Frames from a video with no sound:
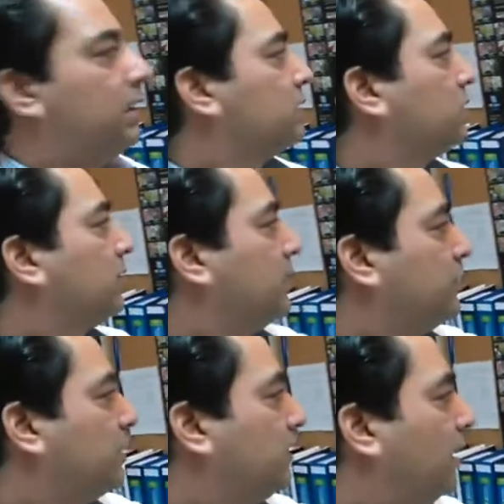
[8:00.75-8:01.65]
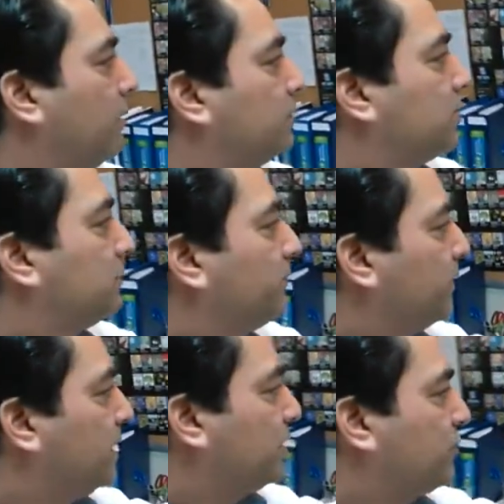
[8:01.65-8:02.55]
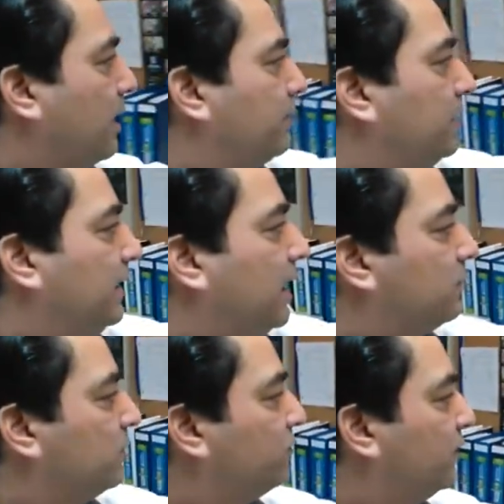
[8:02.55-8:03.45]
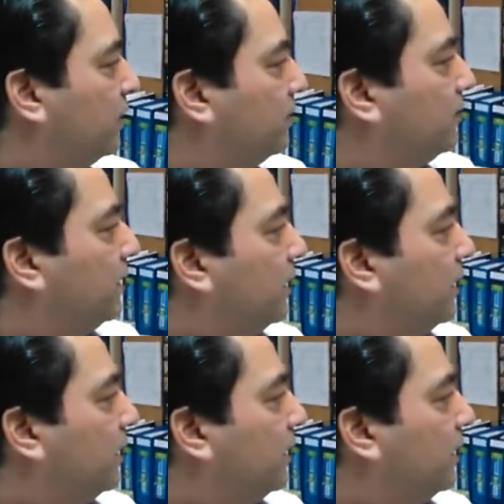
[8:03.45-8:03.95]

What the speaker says: Solar energy comes, it's trapped in the atmosphere,